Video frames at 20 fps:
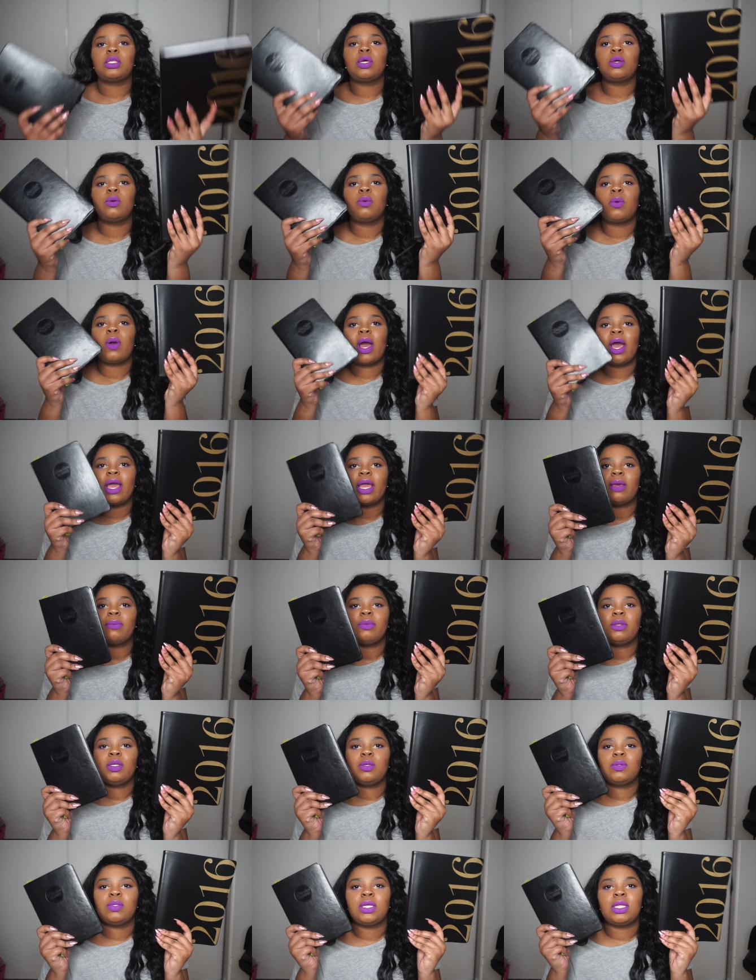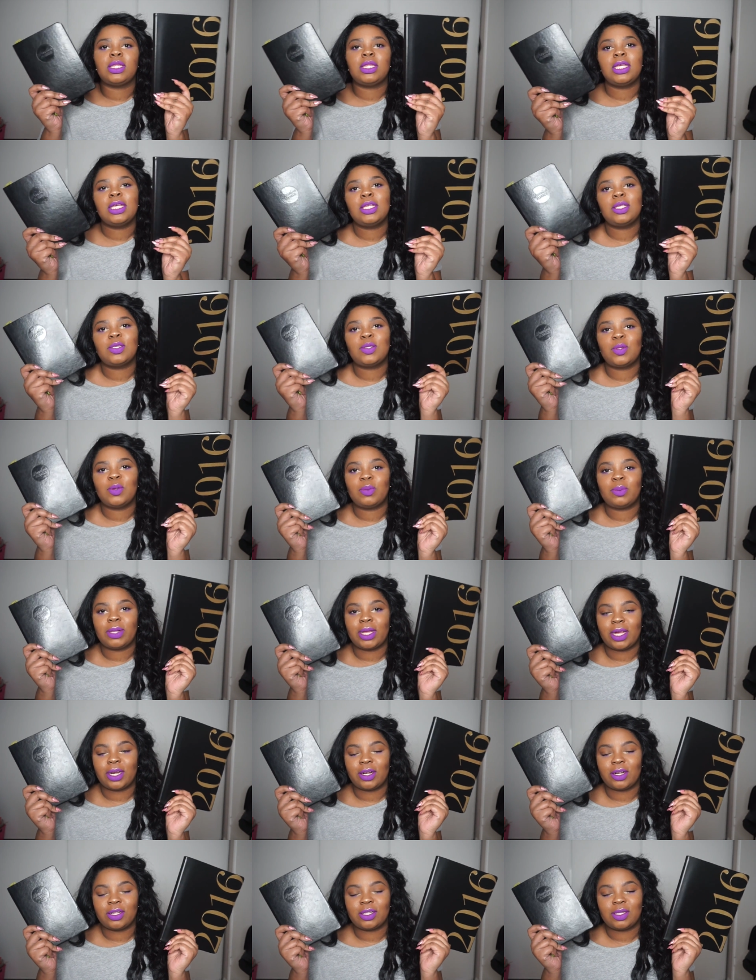So I have been using these two
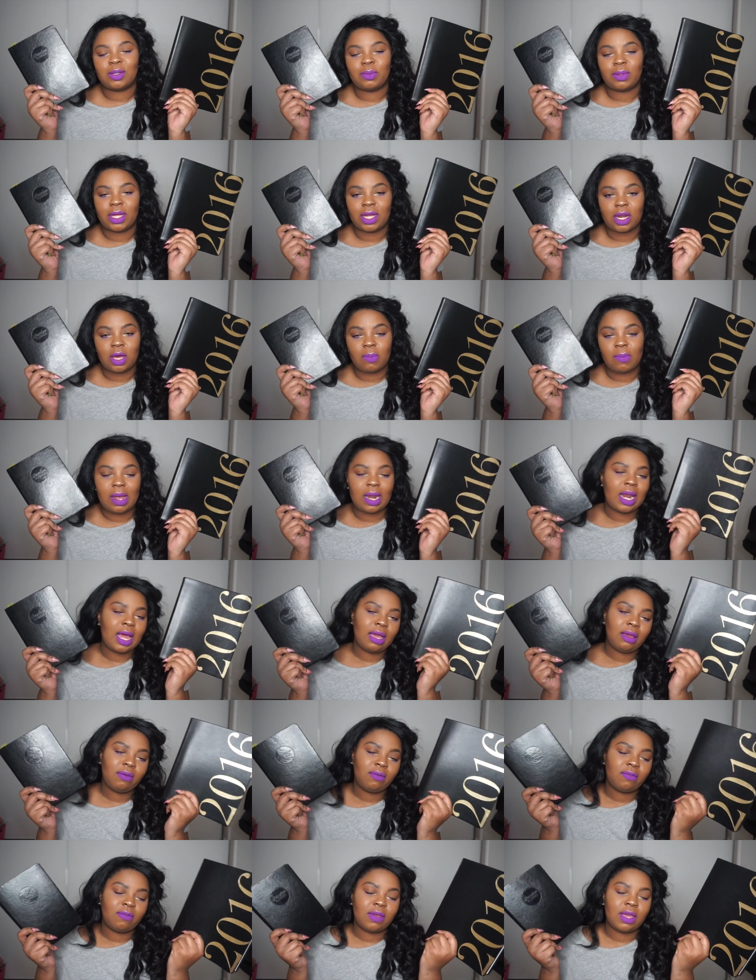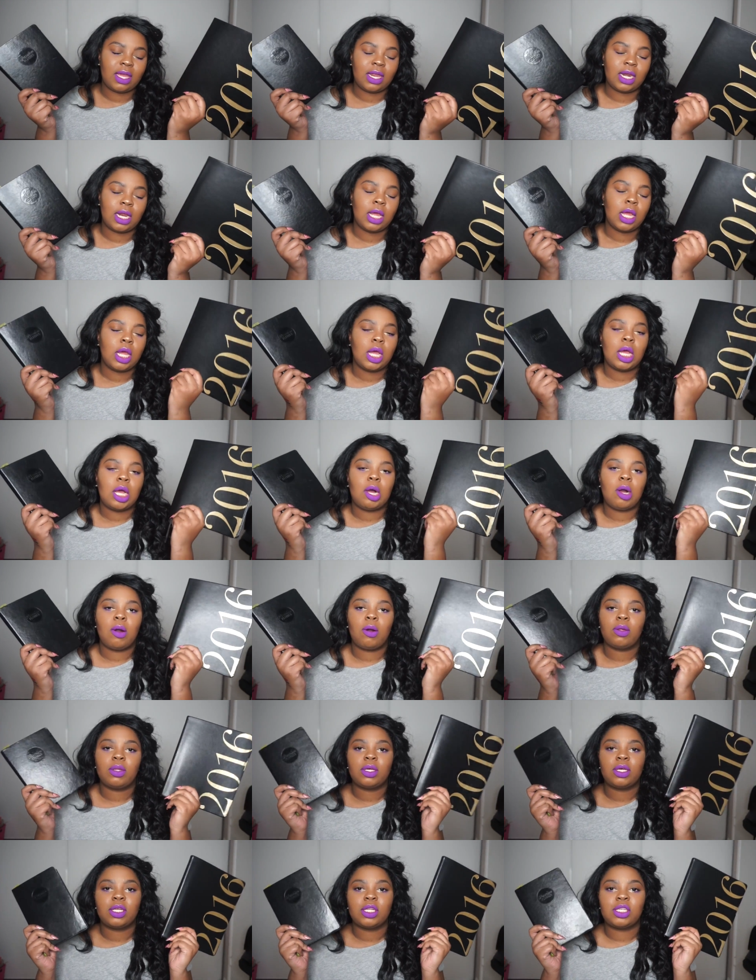planners to plan out my life and
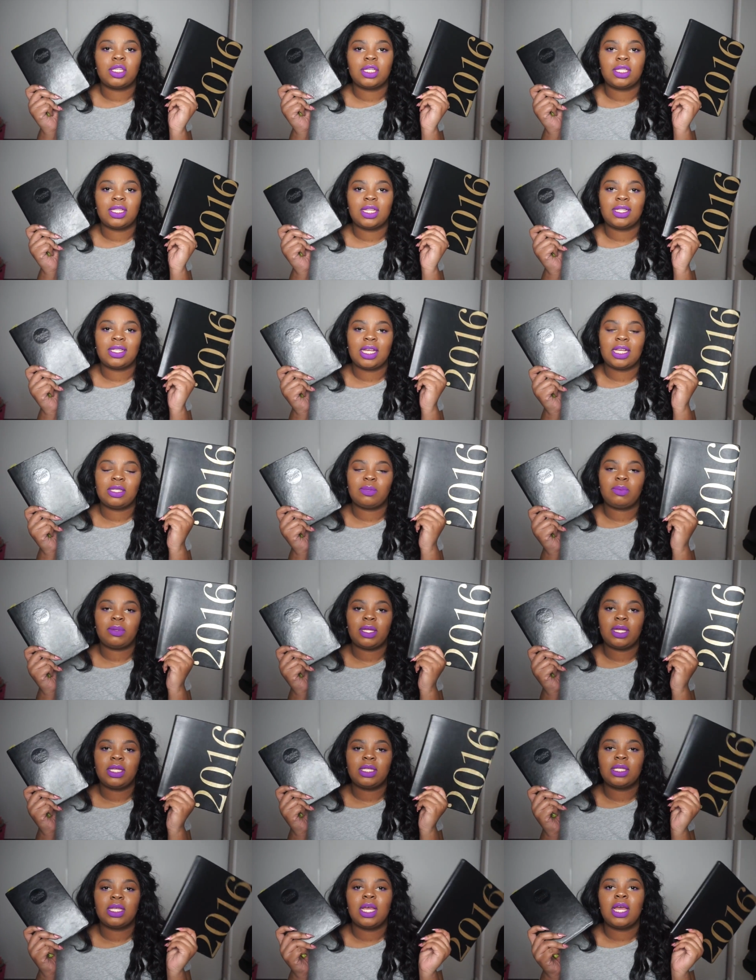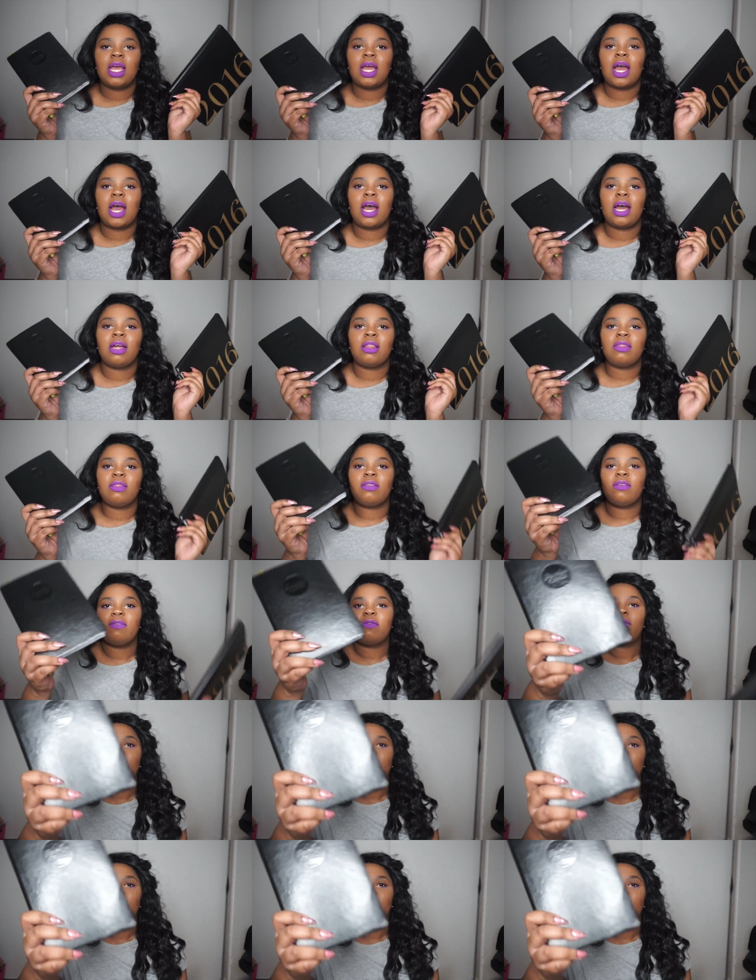all the good shit that takes place. Uh, the